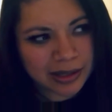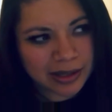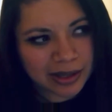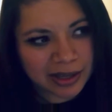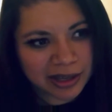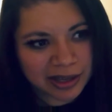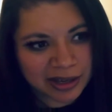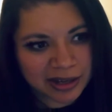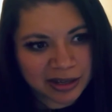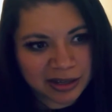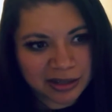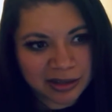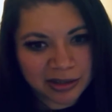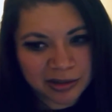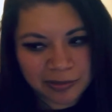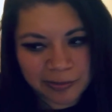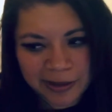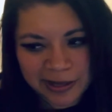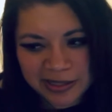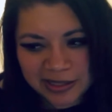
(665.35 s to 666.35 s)
And
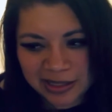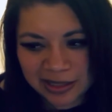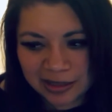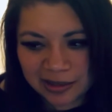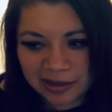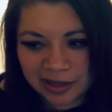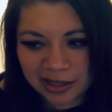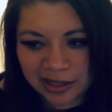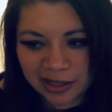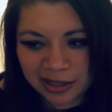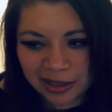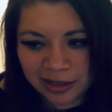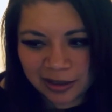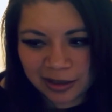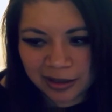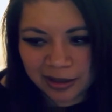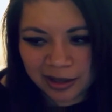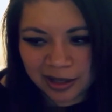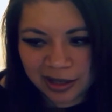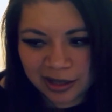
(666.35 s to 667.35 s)
you
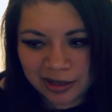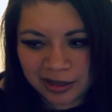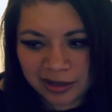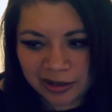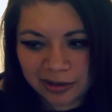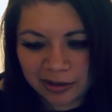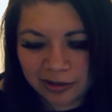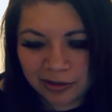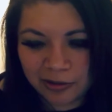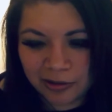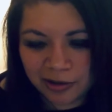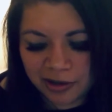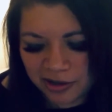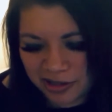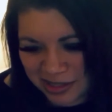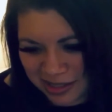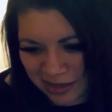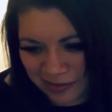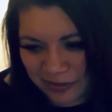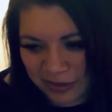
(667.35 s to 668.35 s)
basically can hook
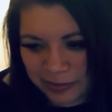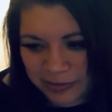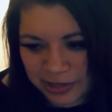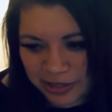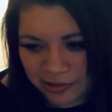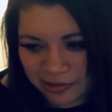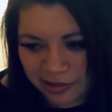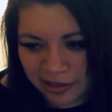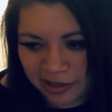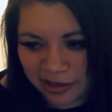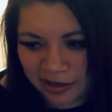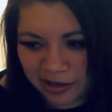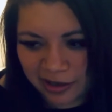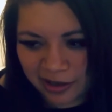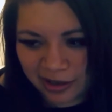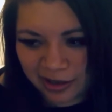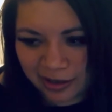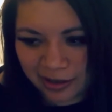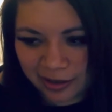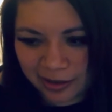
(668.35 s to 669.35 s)
yourself up to it
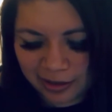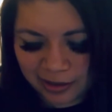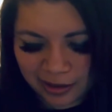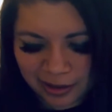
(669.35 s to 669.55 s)
and